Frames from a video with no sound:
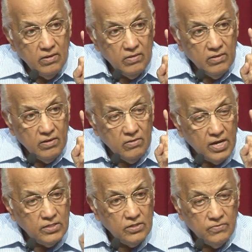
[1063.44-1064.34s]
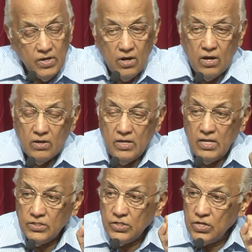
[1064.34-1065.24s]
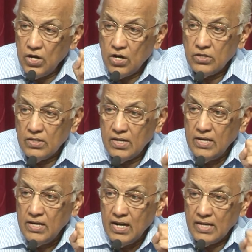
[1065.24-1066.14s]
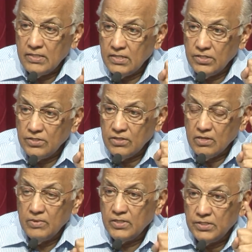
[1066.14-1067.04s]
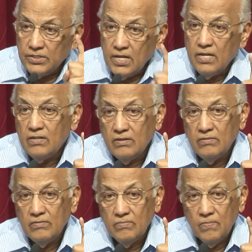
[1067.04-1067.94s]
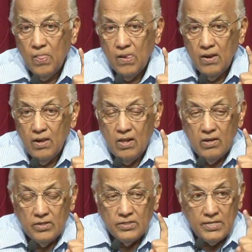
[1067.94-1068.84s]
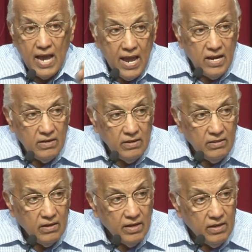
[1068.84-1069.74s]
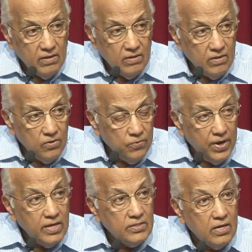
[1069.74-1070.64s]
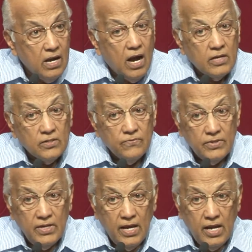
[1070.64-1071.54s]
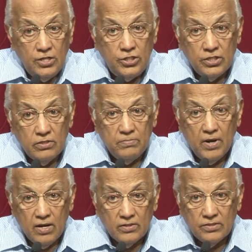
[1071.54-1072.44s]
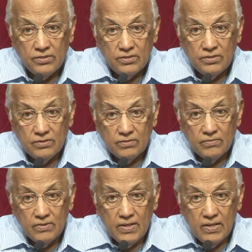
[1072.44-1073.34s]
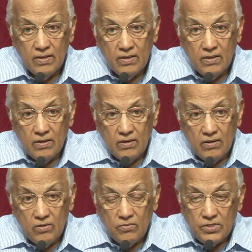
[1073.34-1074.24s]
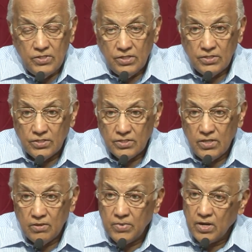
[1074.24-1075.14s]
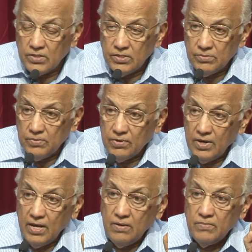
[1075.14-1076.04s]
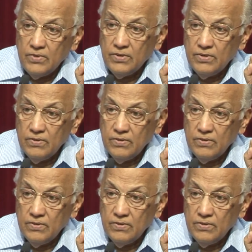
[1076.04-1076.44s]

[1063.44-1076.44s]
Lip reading: The grace of God is not a license to commit sin. Stand in the ways and ask for the ancient paths which Jesus and the apostles proclaimed.